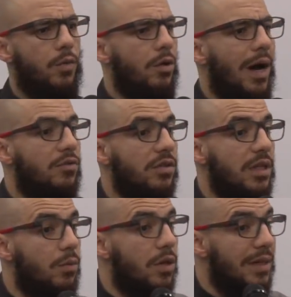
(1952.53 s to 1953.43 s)
We know how
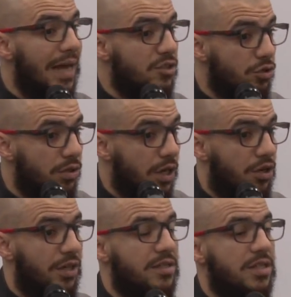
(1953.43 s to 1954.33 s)
to deal with natural
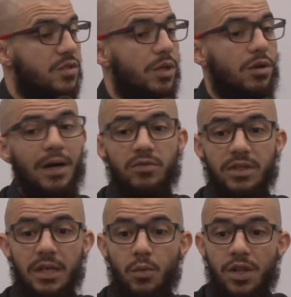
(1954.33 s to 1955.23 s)
occurrences. We know how
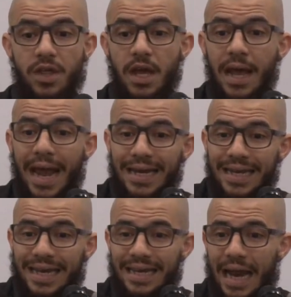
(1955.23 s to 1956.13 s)
to deal with
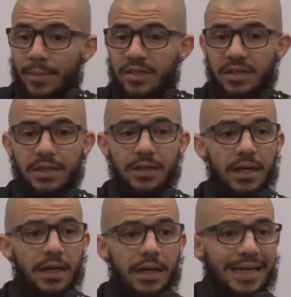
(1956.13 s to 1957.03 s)
any calamity.
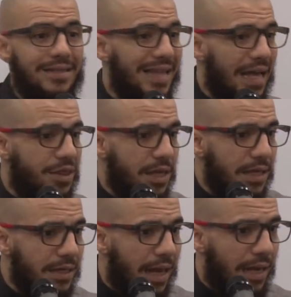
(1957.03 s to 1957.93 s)
It's that
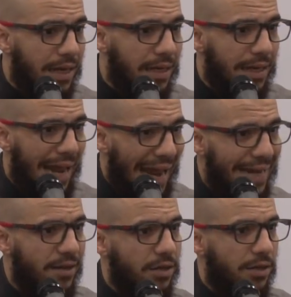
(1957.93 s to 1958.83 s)
thing, that the
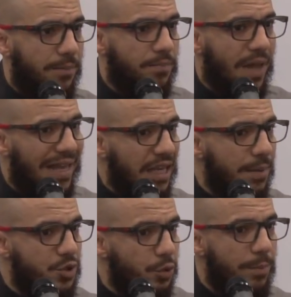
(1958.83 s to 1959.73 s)
anchor that
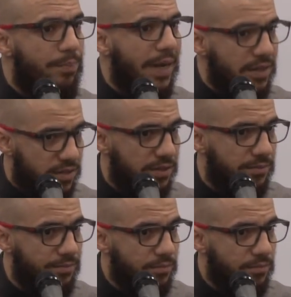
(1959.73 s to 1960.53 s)
keeps you in place.